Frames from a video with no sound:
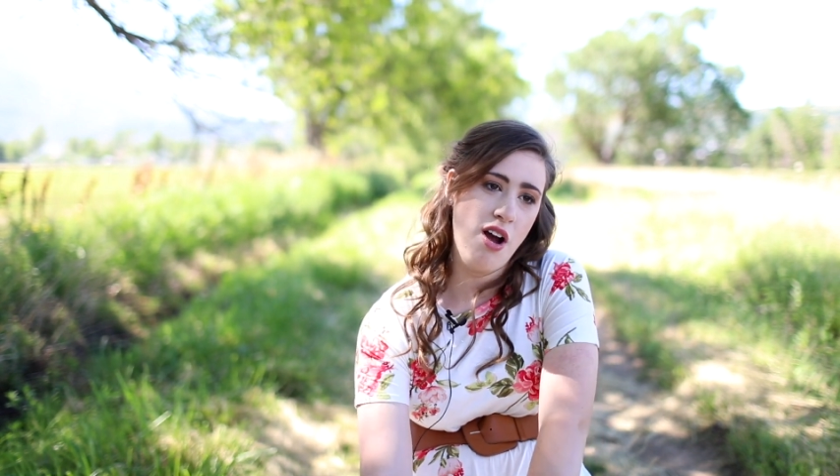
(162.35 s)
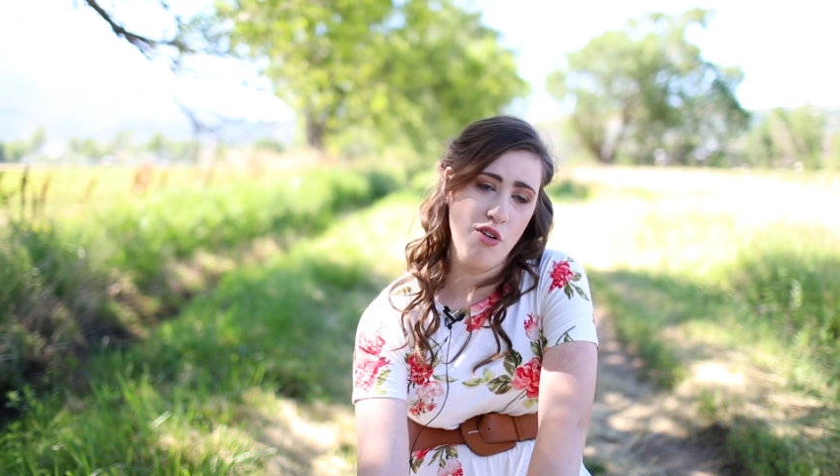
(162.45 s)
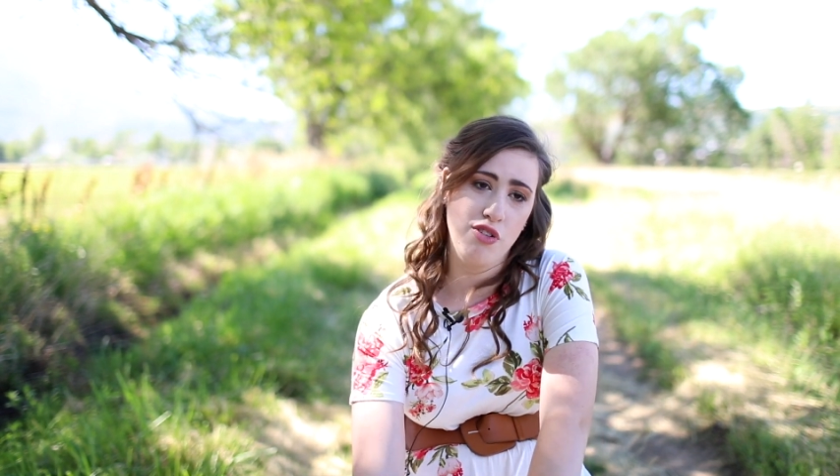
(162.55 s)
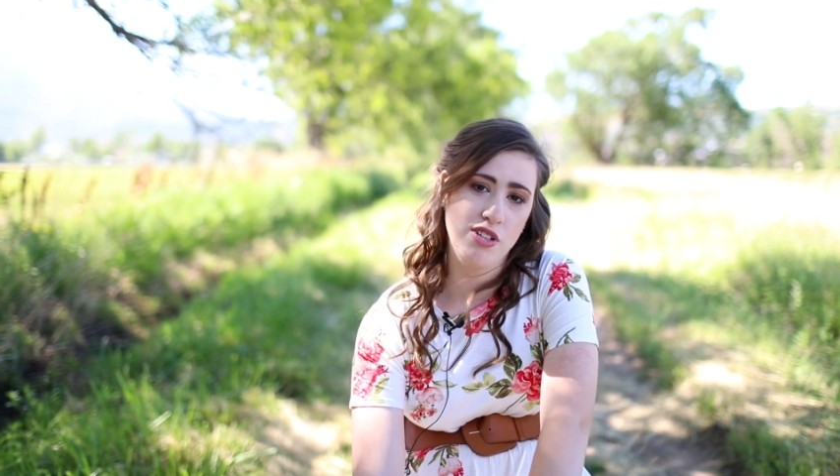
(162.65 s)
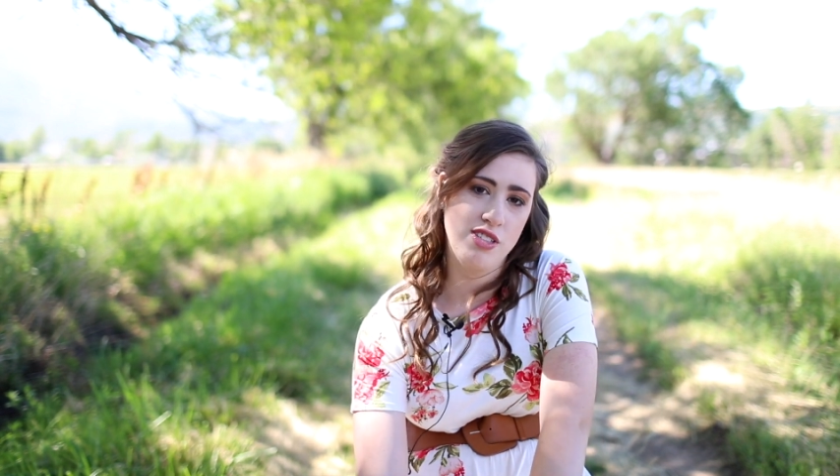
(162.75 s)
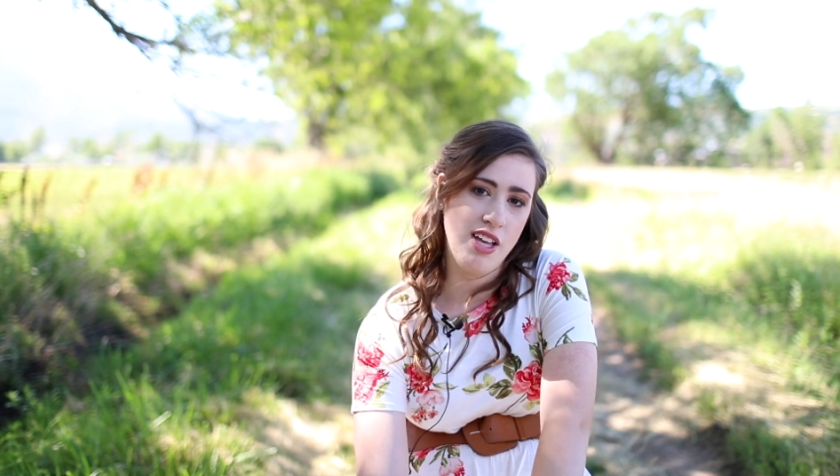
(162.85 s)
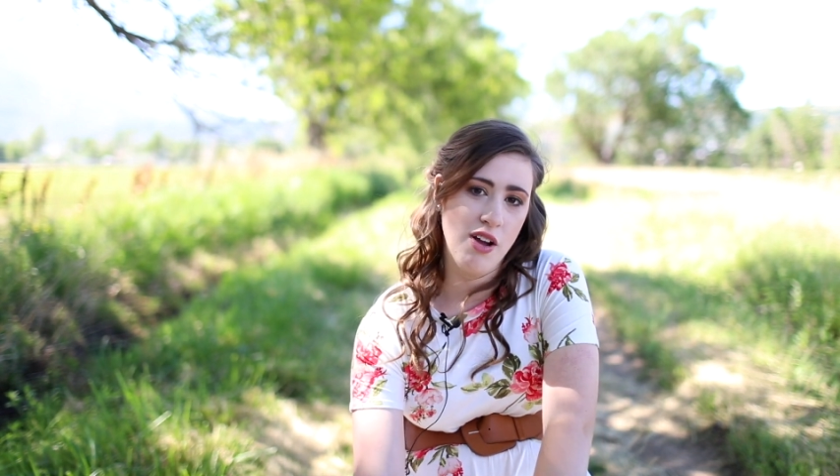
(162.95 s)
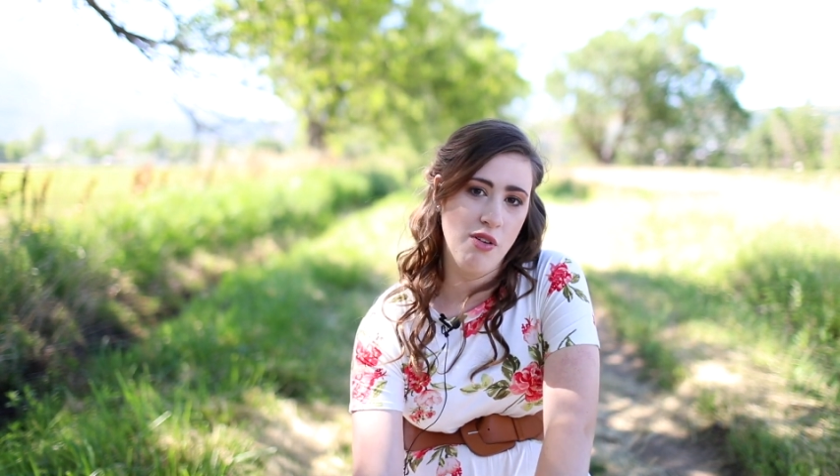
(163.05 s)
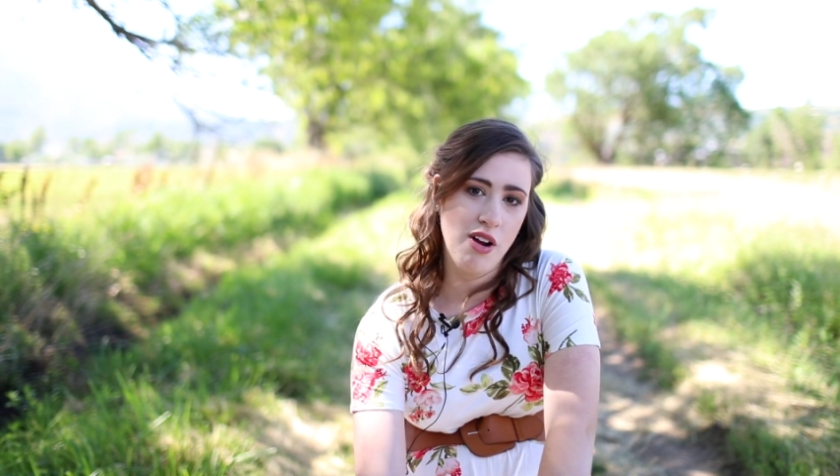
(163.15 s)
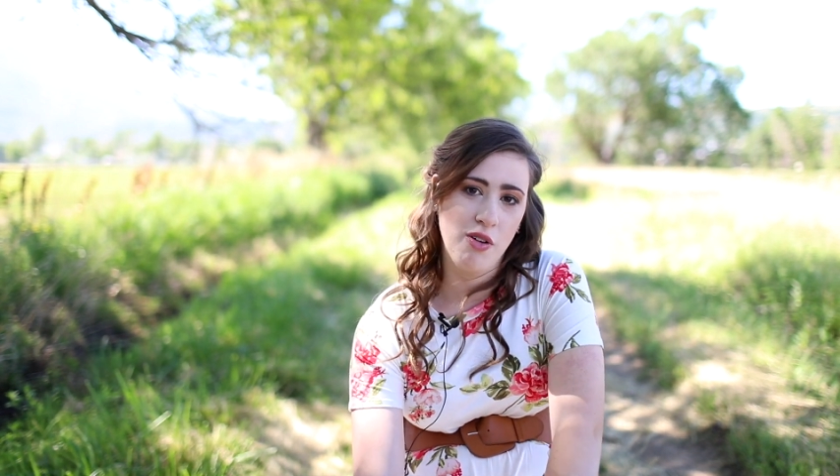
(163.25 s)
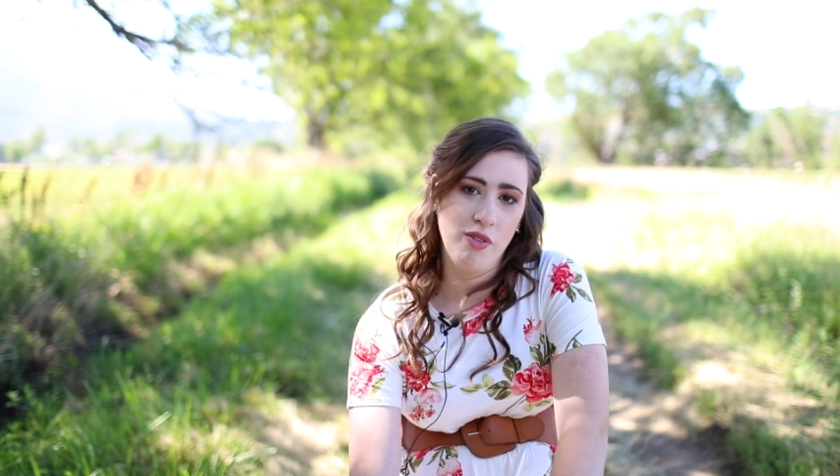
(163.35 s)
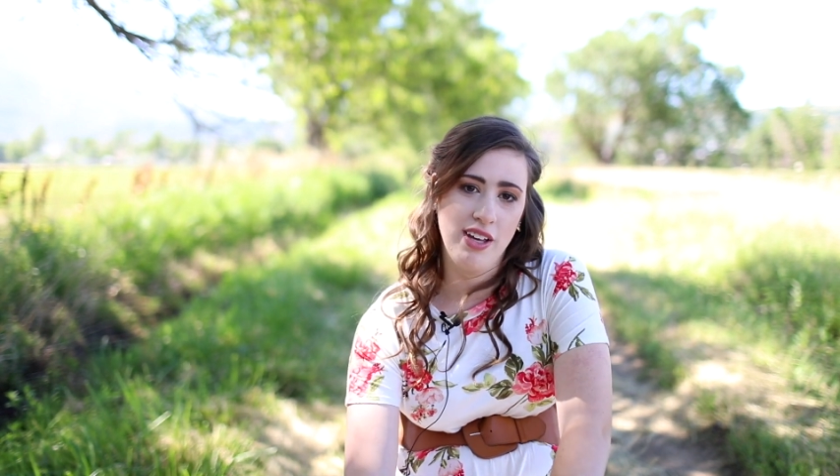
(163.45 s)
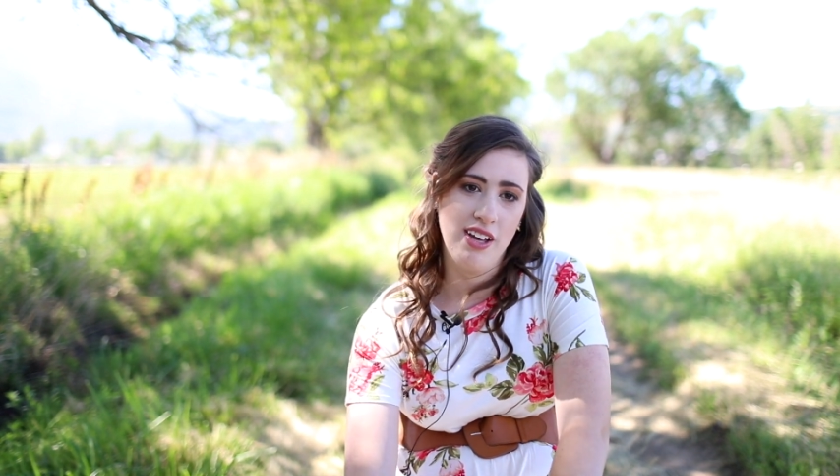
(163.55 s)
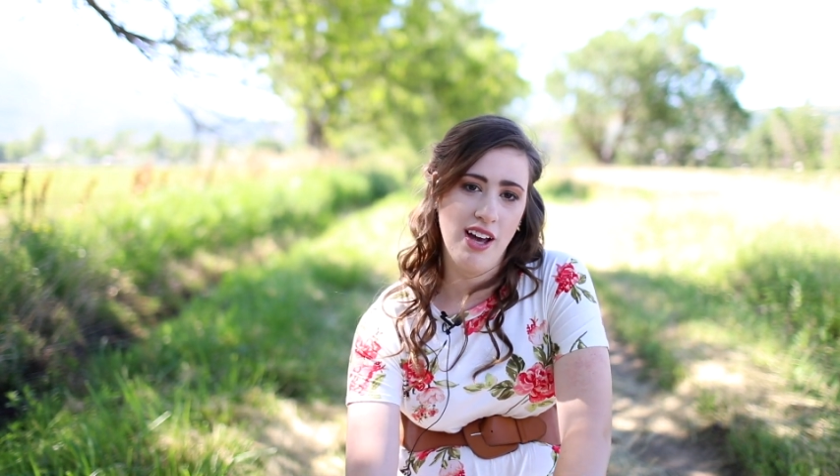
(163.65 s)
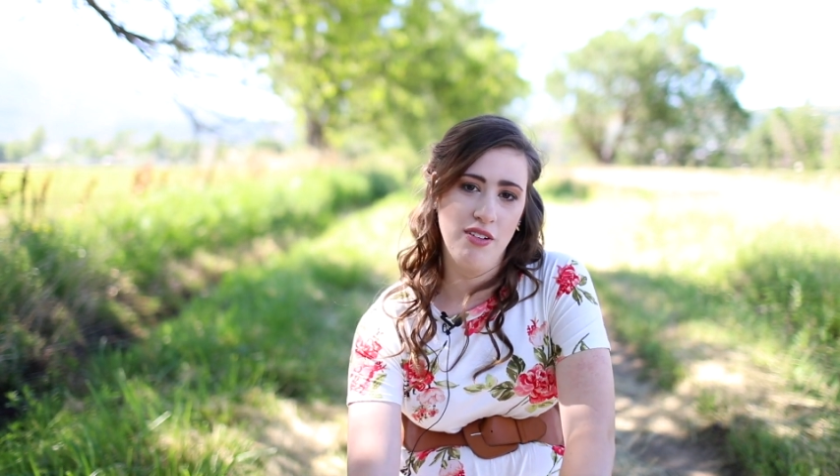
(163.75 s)
our first date where
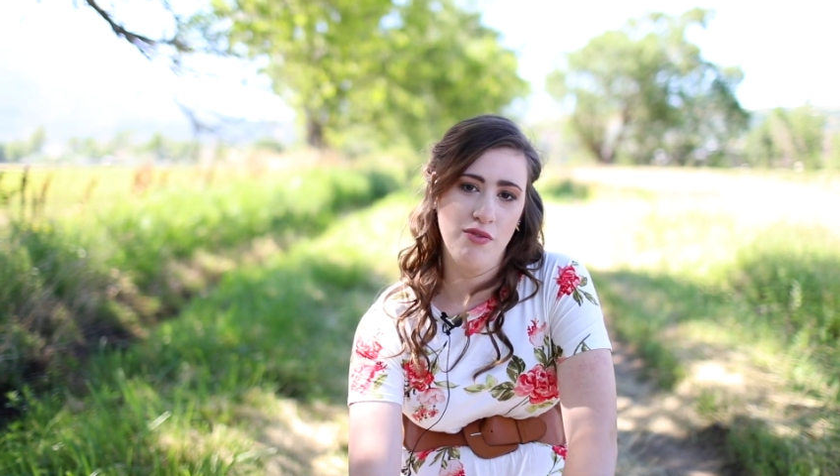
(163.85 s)
we had